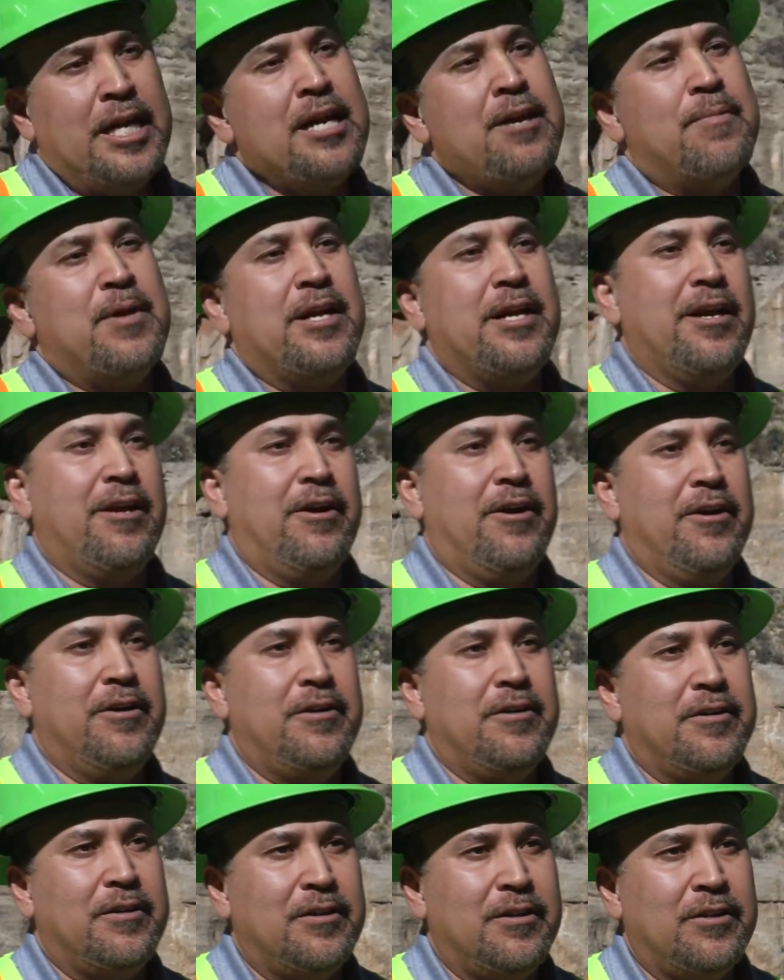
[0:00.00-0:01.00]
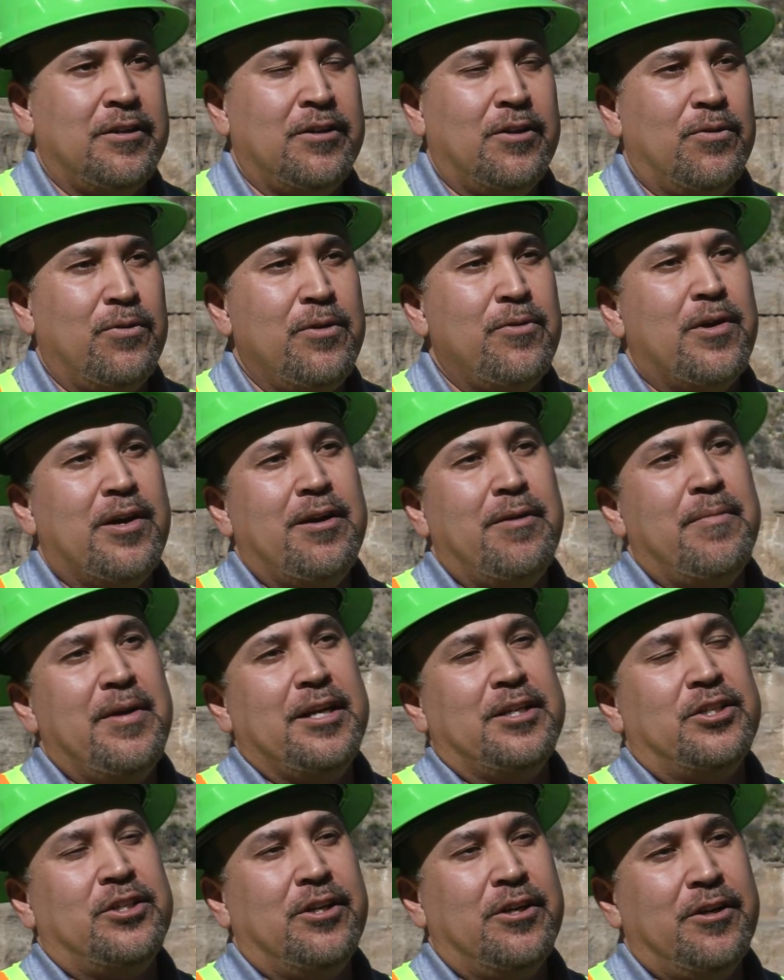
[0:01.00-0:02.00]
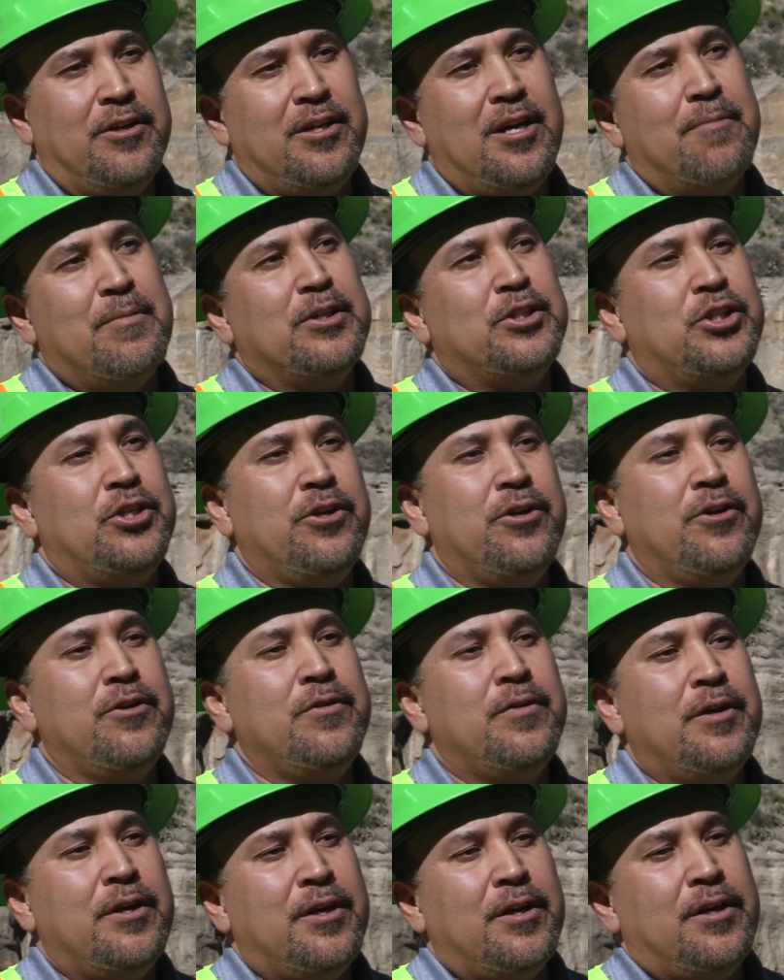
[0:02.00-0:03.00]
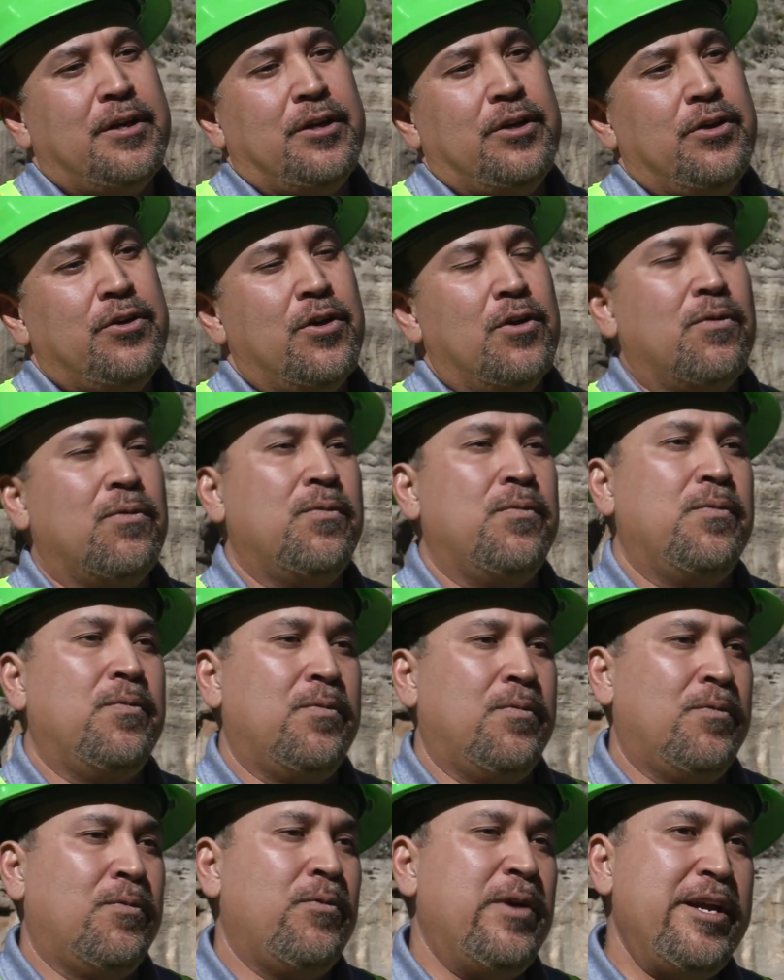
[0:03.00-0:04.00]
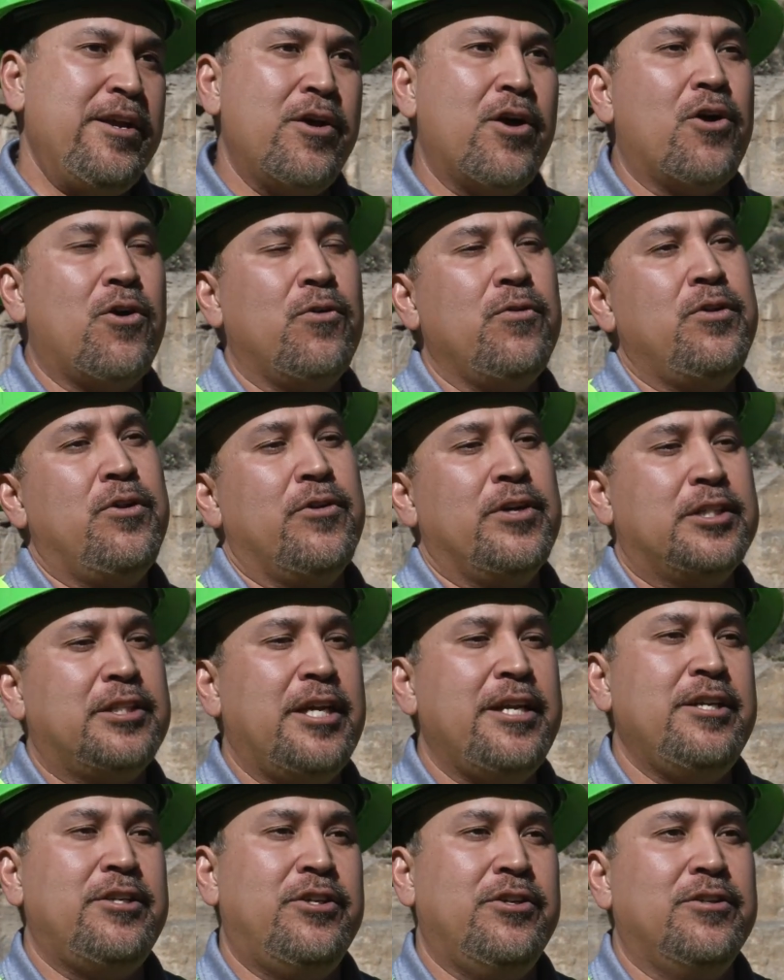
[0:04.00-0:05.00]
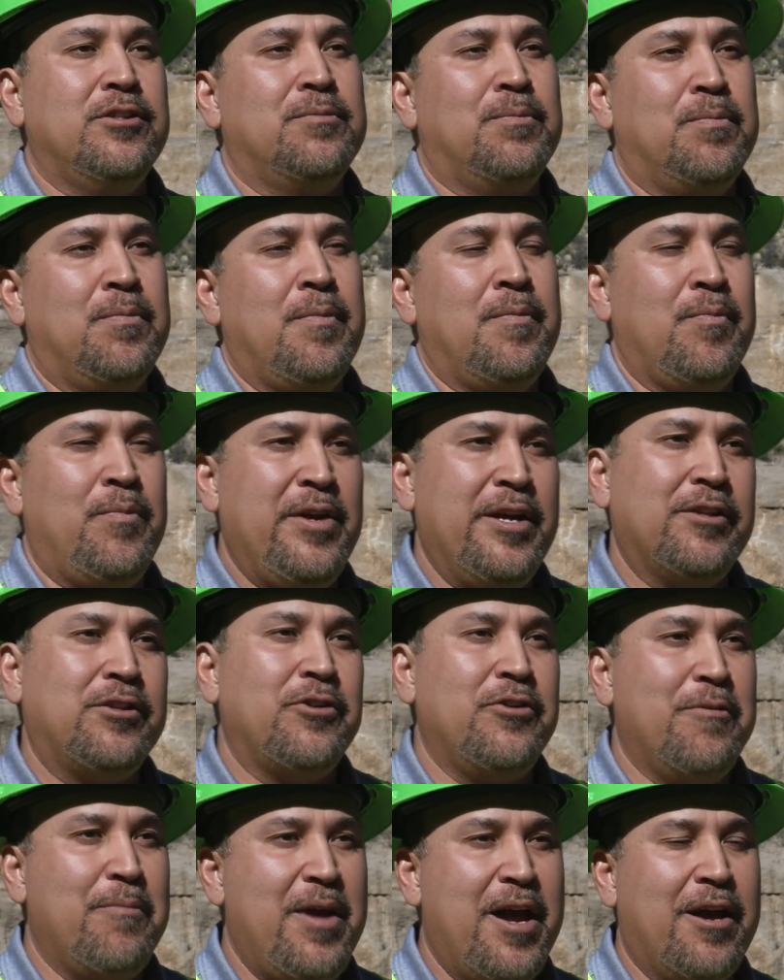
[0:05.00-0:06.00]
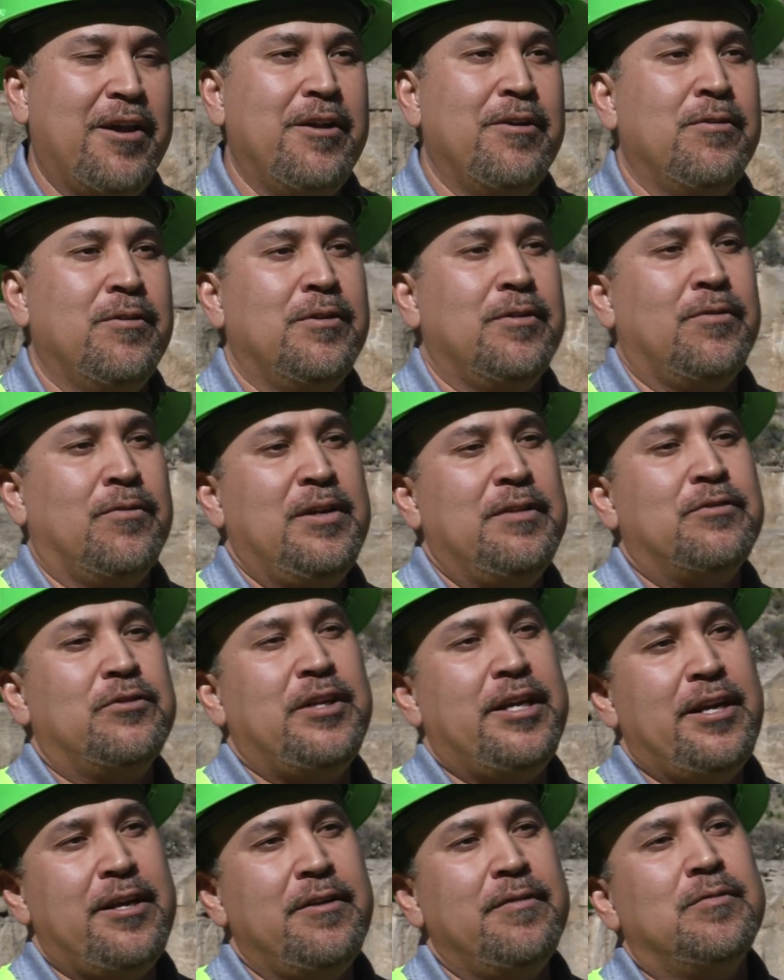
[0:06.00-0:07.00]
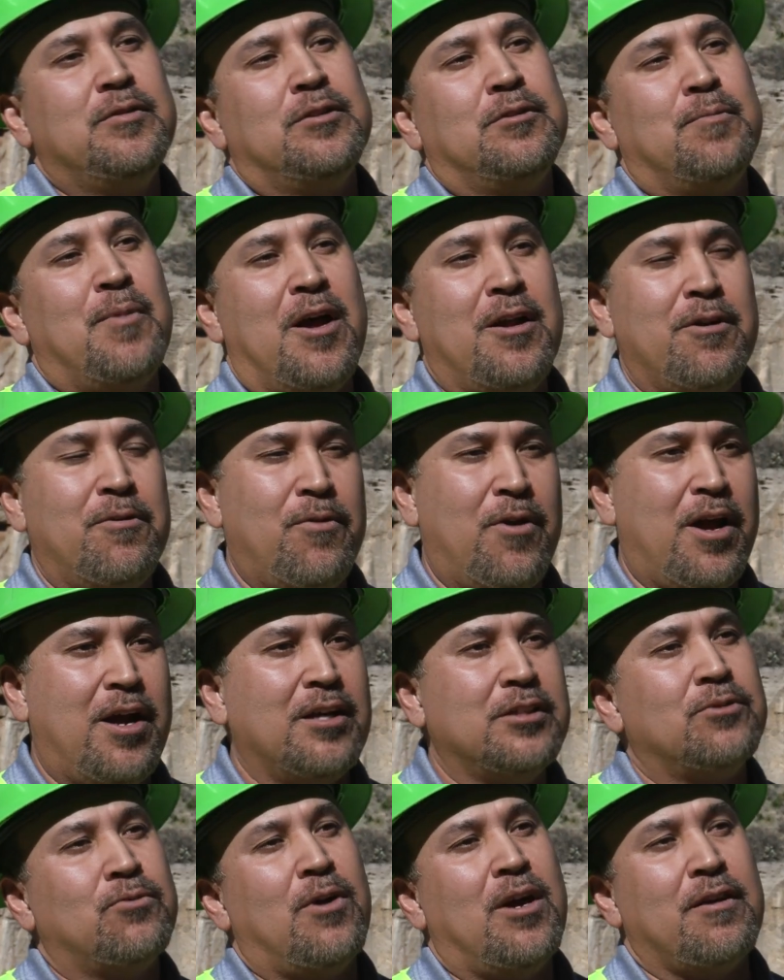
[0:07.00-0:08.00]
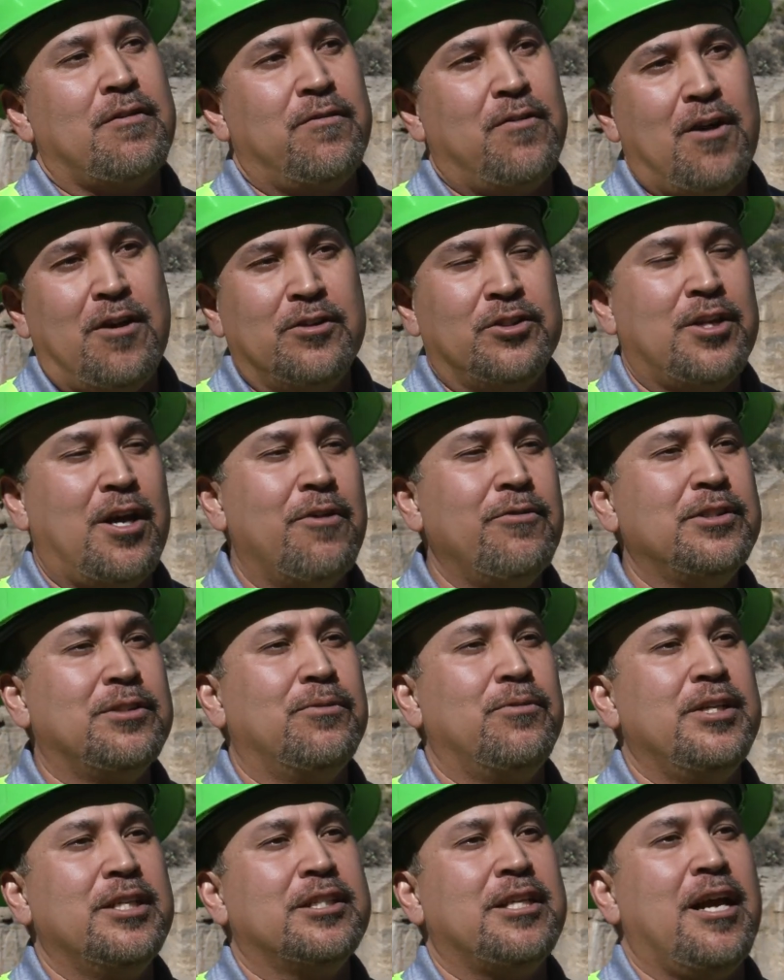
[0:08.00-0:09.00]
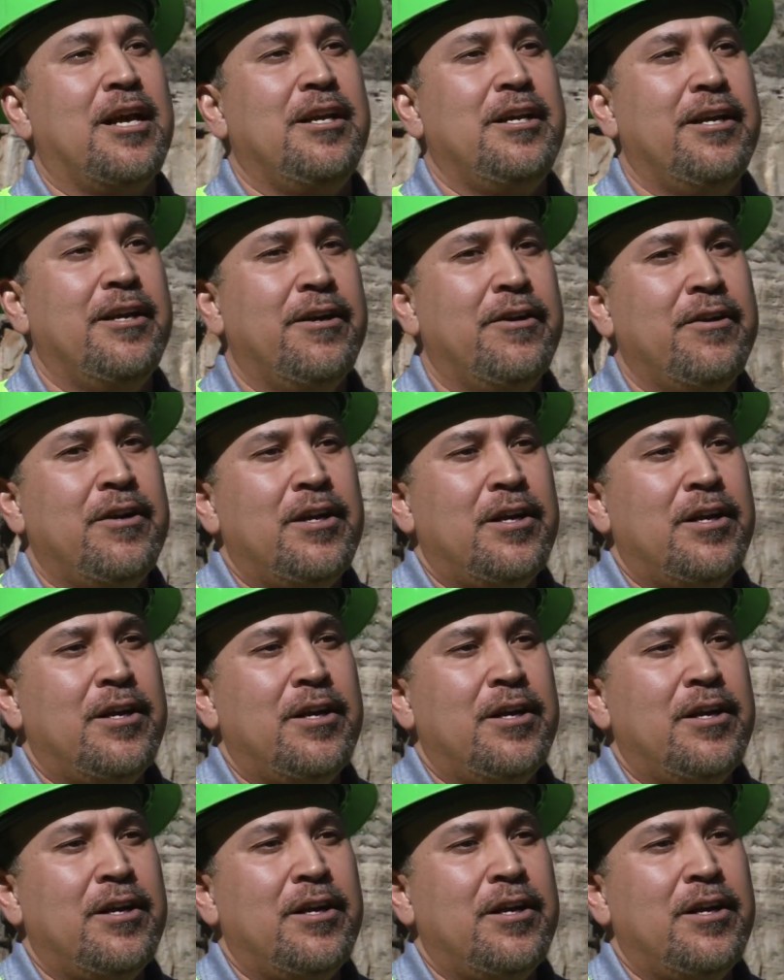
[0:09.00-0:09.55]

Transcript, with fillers: anybody get hurt? You know, we wanted to make sure. Number two, you know, we know US 82 is built through a mountain. We've seen smaller rocks, rock falls, always a risk out here.